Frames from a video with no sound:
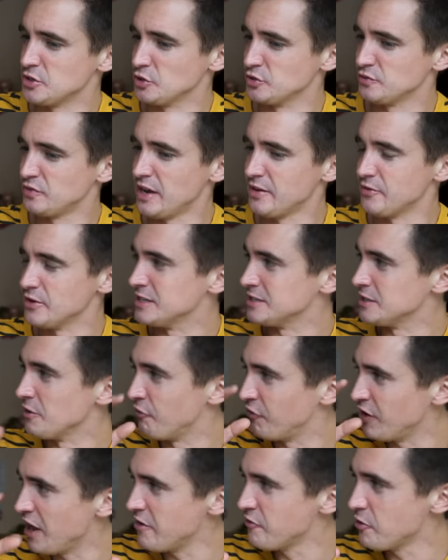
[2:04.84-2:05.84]
those flavors, it's the
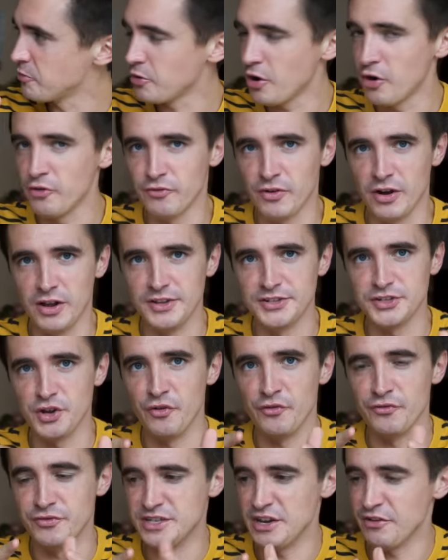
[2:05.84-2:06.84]
flavor profiles
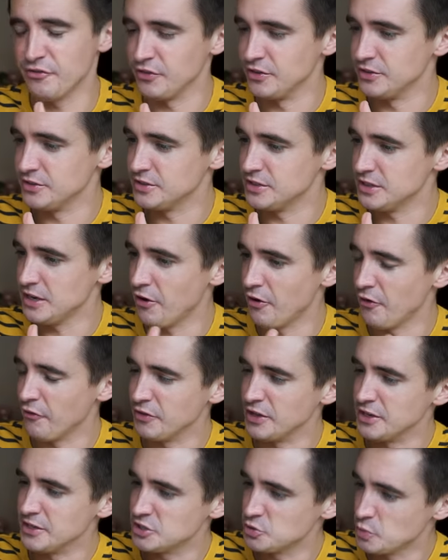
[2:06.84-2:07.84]
of different
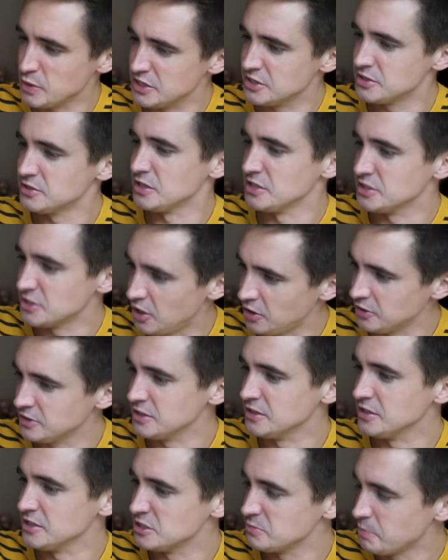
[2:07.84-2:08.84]
of the sweet, the
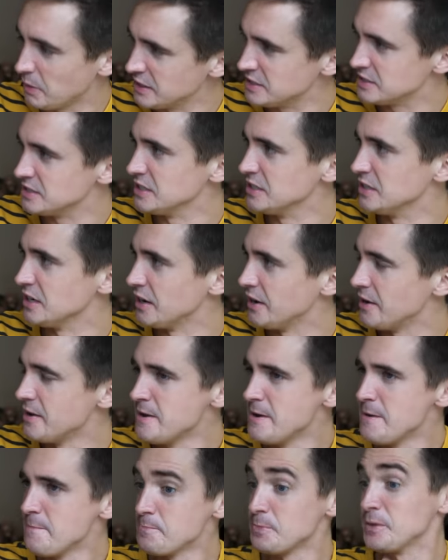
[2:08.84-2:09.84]
salty, the spicy, the
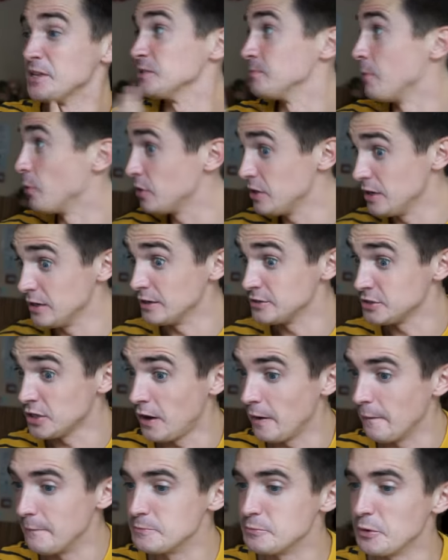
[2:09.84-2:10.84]
the smoky at
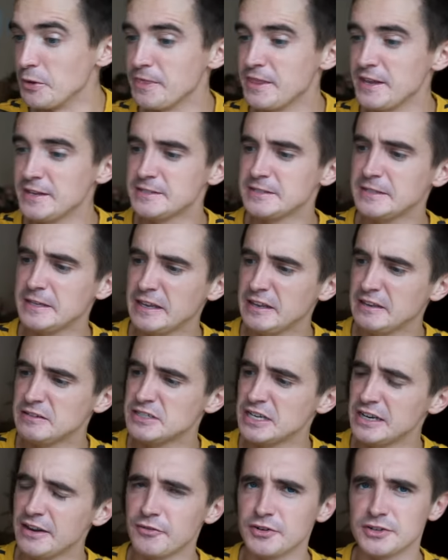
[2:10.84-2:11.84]
times. But this
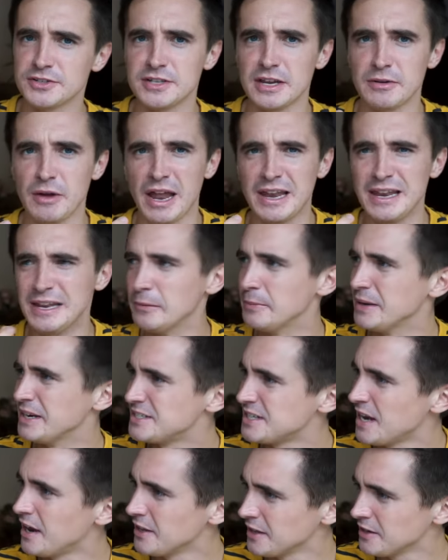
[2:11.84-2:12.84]
delivers a little bit
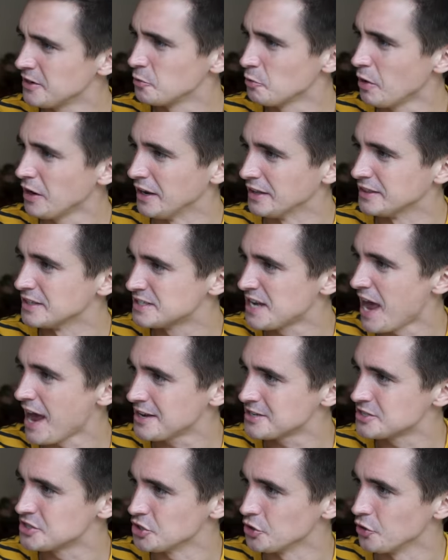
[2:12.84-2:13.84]
of. Te- I think you're right. Like the
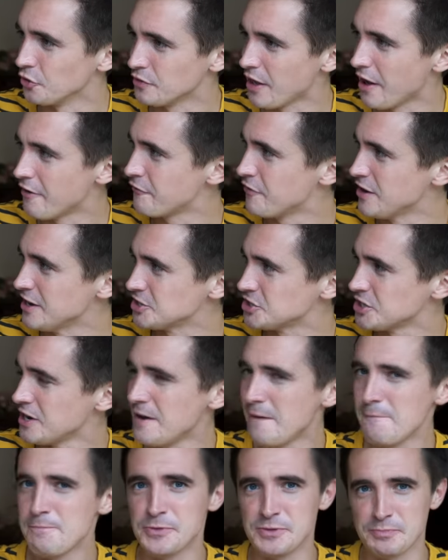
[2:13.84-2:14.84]
texture of that fish
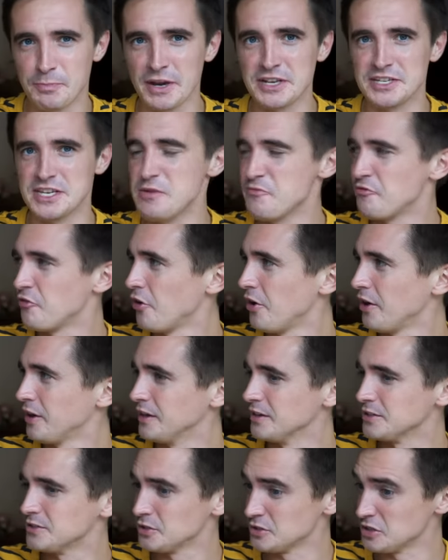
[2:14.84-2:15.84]
by deep
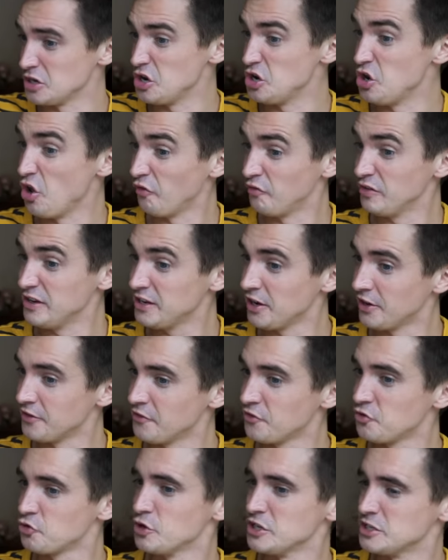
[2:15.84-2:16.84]
frying it, there's a lovely kind
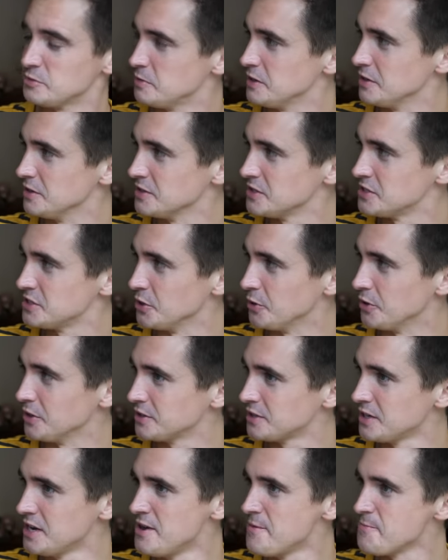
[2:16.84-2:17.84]
of crispiness to
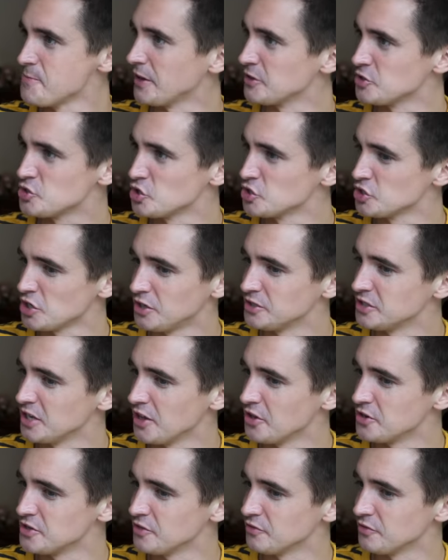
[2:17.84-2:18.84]
it that's just
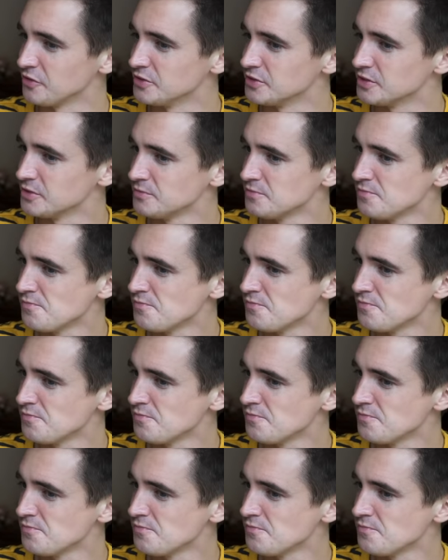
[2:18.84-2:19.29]
altogether different.